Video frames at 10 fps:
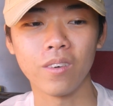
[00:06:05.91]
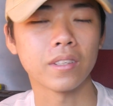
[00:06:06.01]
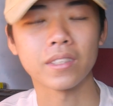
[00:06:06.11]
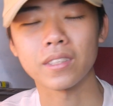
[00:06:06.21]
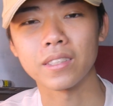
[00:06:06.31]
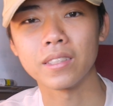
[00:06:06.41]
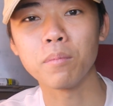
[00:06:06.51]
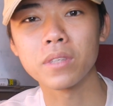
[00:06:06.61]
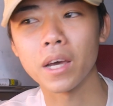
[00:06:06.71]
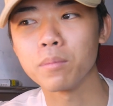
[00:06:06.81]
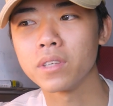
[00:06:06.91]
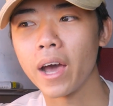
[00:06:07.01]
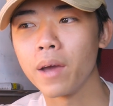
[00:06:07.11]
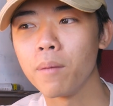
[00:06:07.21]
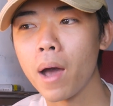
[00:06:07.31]
Because sometimes
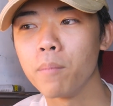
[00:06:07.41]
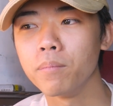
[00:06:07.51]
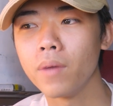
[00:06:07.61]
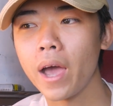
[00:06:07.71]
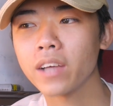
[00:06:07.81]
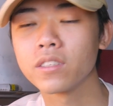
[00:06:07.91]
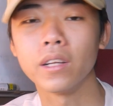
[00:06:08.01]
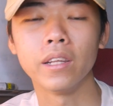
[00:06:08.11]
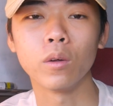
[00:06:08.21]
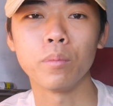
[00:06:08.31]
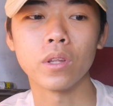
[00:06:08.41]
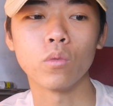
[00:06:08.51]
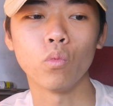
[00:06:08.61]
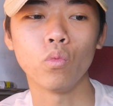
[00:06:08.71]
I'm actually a little bit